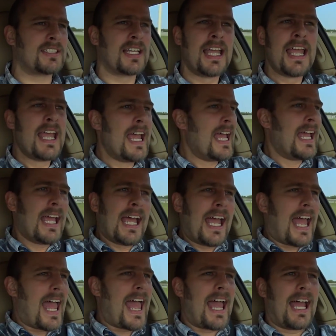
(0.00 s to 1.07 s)

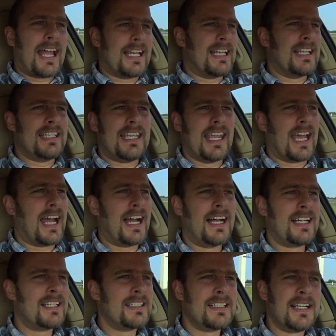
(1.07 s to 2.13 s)
And
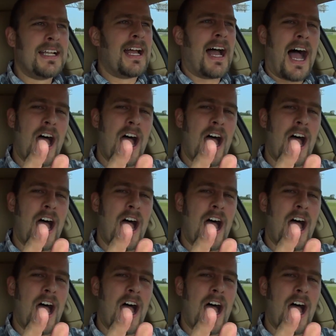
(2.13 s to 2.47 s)
yeah,